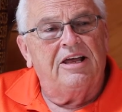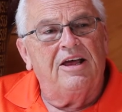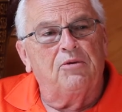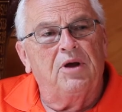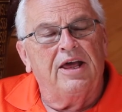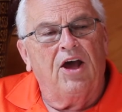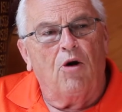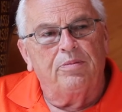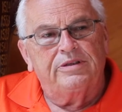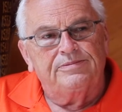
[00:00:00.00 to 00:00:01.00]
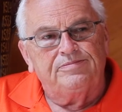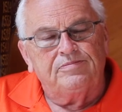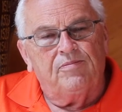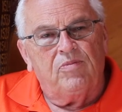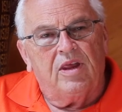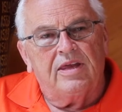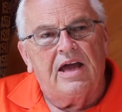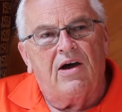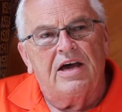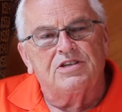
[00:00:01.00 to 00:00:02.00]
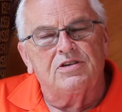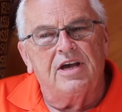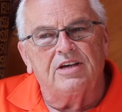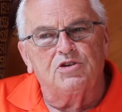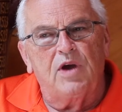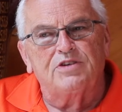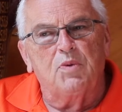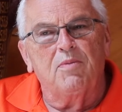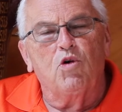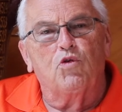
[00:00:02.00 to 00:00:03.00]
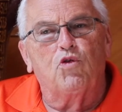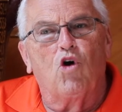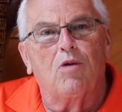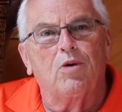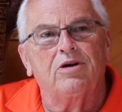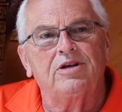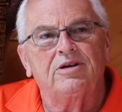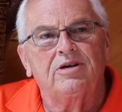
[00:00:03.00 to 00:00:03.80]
That really helped. Now, as we move forward,